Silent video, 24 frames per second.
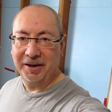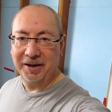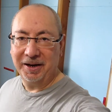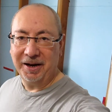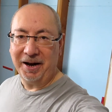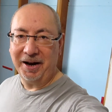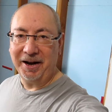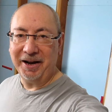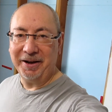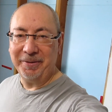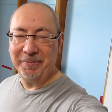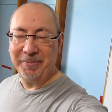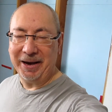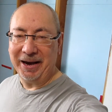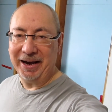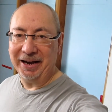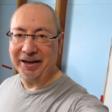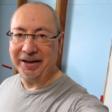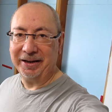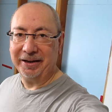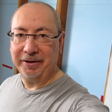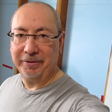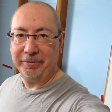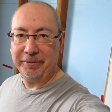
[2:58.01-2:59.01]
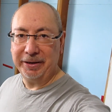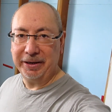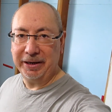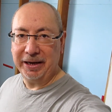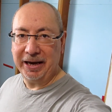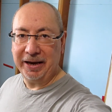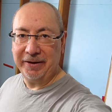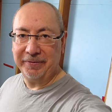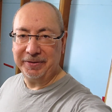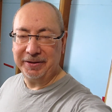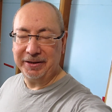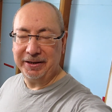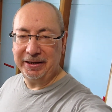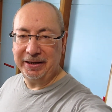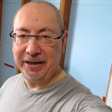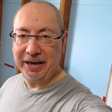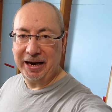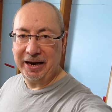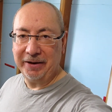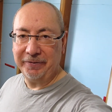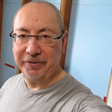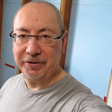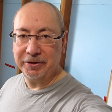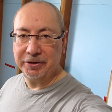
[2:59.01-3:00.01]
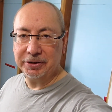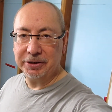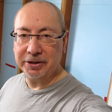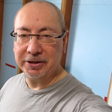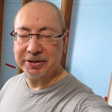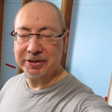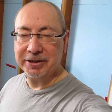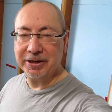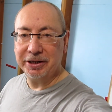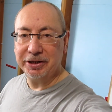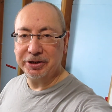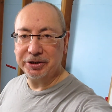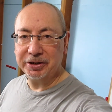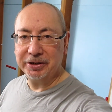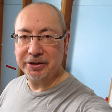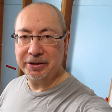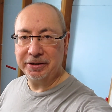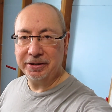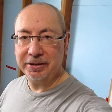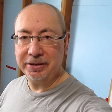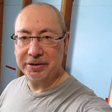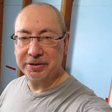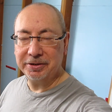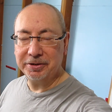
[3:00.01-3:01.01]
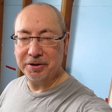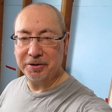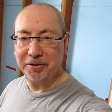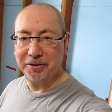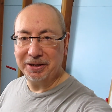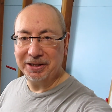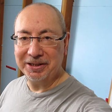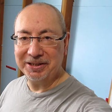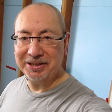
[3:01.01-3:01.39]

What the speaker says: I am back. We have the 1/2-inch insulation, so let's